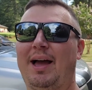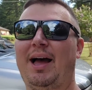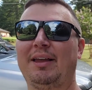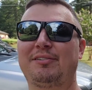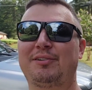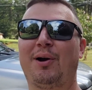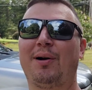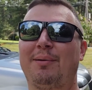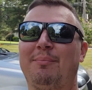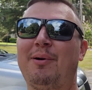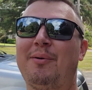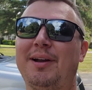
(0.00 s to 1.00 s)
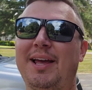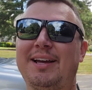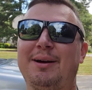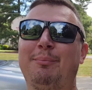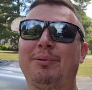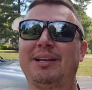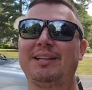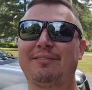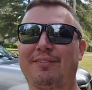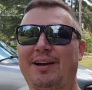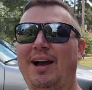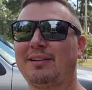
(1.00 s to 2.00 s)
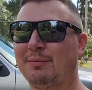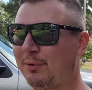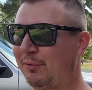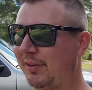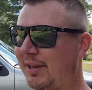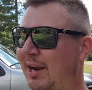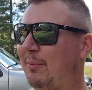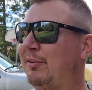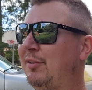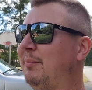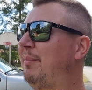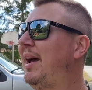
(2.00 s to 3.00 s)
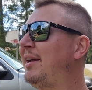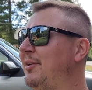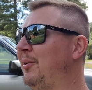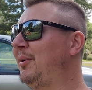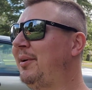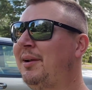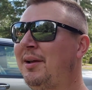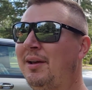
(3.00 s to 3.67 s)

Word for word: I started mowing and completely forgot to move the camera to the backyard.